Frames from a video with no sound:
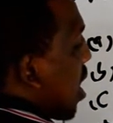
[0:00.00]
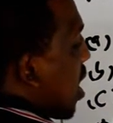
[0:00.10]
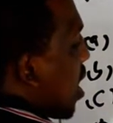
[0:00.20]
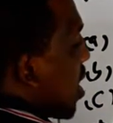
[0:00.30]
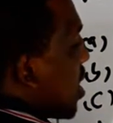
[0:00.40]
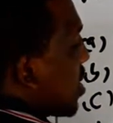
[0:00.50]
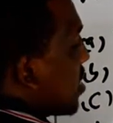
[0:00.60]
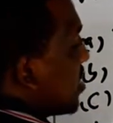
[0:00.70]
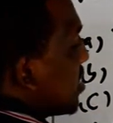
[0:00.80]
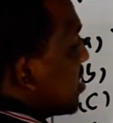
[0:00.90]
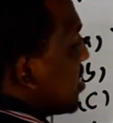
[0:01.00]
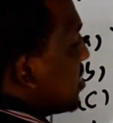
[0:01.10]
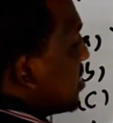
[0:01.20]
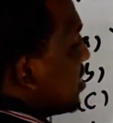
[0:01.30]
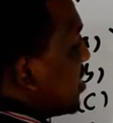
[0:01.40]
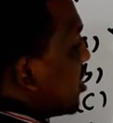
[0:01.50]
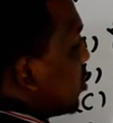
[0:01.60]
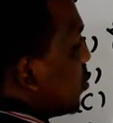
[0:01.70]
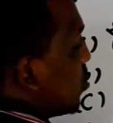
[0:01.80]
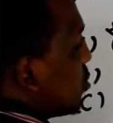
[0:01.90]
are increasing
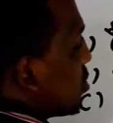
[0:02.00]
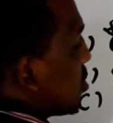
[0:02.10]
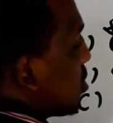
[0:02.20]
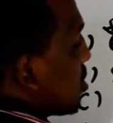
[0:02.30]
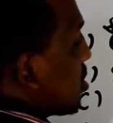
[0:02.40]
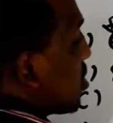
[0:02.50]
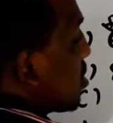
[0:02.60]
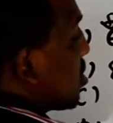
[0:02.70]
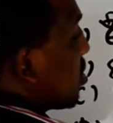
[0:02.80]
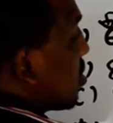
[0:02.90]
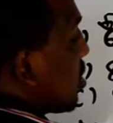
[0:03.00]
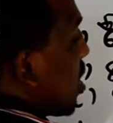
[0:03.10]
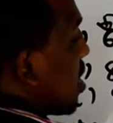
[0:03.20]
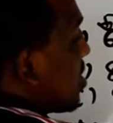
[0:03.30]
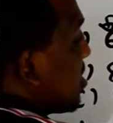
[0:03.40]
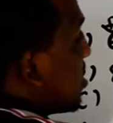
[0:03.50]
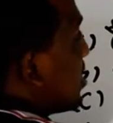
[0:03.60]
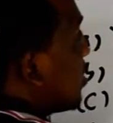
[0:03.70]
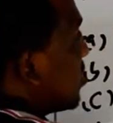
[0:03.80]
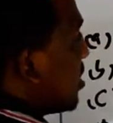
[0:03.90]
ratio? Are
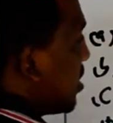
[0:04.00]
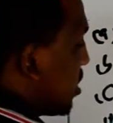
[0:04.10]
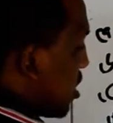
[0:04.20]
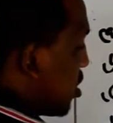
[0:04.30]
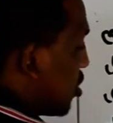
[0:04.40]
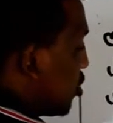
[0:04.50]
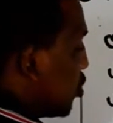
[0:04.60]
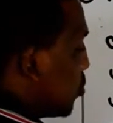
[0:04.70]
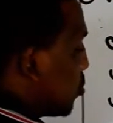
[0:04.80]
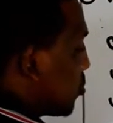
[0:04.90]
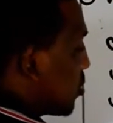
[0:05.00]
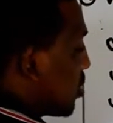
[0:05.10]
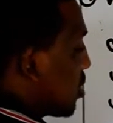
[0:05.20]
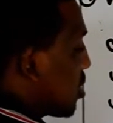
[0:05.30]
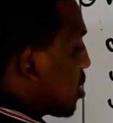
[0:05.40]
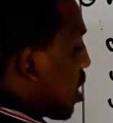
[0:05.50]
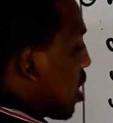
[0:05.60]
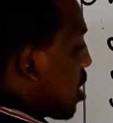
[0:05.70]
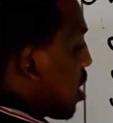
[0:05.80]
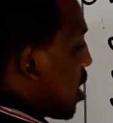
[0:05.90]
increasing ratios?
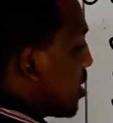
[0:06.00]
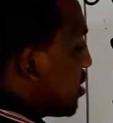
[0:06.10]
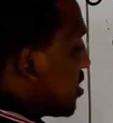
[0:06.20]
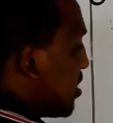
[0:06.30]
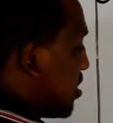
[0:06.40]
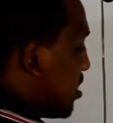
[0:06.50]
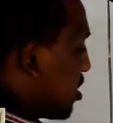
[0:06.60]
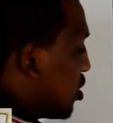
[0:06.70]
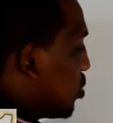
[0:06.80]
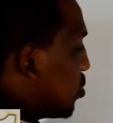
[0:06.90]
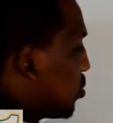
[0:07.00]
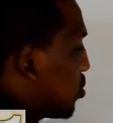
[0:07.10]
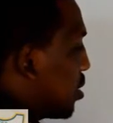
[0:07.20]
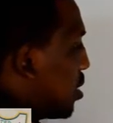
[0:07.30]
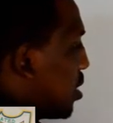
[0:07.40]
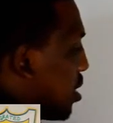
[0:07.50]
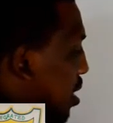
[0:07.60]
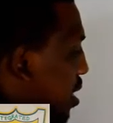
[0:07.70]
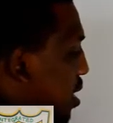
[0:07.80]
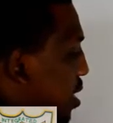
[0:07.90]
Are increasing ratios?
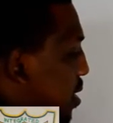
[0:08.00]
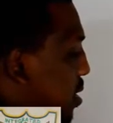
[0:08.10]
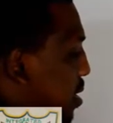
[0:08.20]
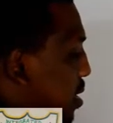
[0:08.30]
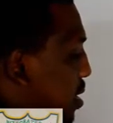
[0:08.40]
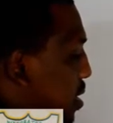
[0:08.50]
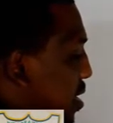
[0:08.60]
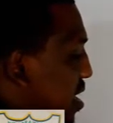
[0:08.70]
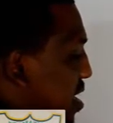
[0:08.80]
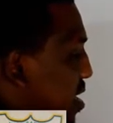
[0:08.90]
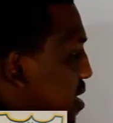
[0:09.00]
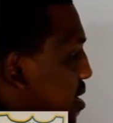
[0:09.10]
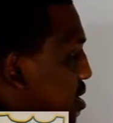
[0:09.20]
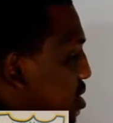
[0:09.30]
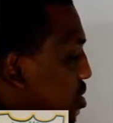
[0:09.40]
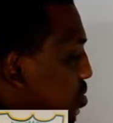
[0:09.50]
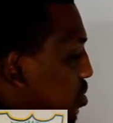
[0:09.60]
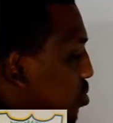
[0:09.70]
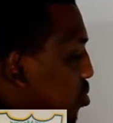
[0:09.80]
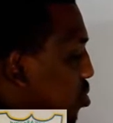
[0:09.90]
A, you are
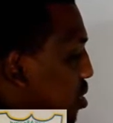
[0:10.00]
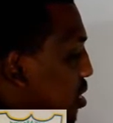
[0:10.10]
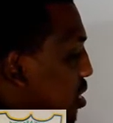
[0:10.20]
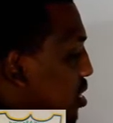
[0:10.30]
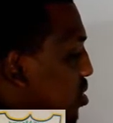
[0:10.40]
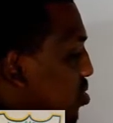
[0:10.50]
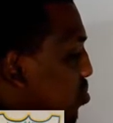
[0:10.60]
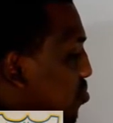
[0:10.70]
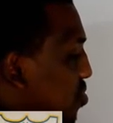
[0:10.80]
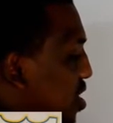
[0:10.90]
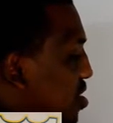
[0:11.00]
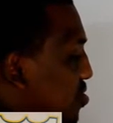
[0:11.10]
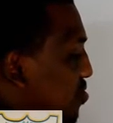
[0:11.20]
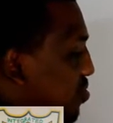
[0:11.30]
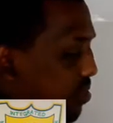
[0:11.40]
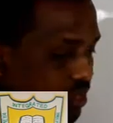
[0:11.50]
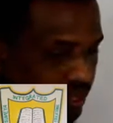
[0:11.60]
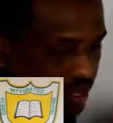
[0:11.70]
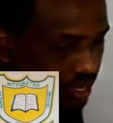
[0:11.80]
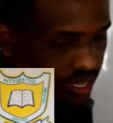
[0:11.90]
told 8 to 5.
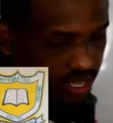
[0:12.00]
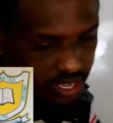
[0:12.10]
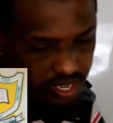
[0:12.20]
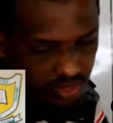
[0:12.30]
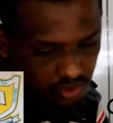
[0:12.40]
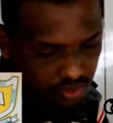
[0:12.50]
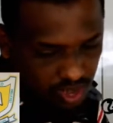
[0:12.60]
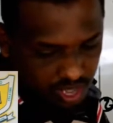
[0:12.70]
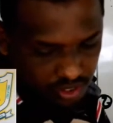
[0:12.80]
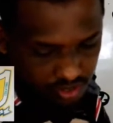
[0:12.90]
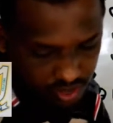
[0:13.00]
8 to 5.